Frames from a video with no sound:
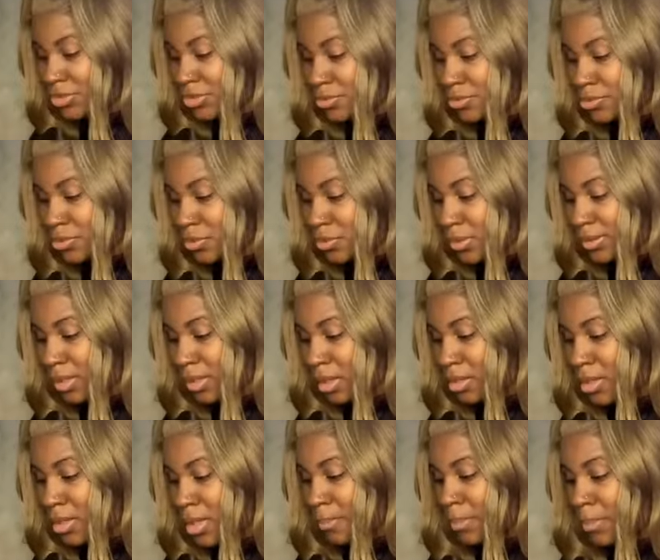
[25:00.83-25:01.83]
issues going
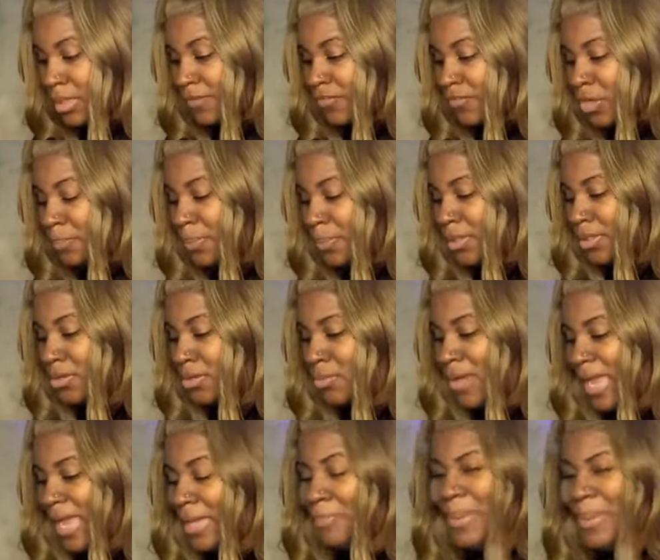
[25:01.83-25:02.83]
on. But if you put
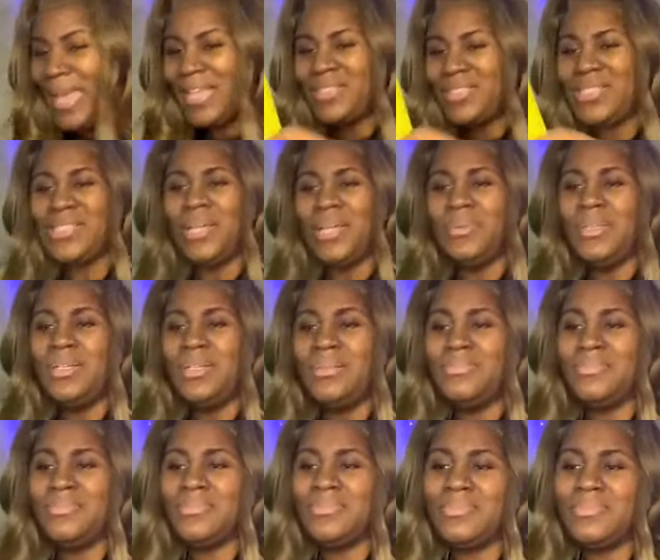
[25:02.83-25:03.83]
the right patches on
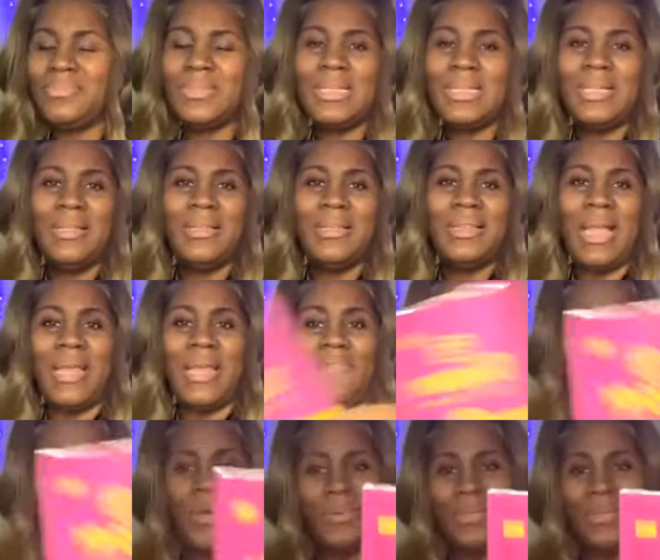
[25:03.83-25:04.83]
them,
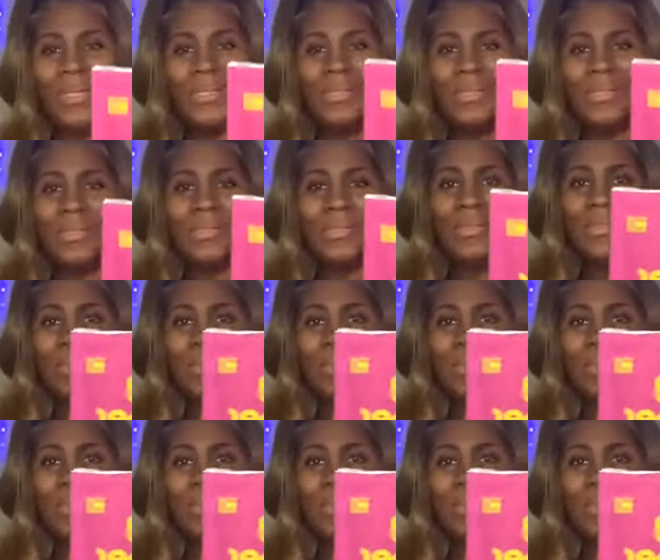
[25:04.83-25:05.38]
like focus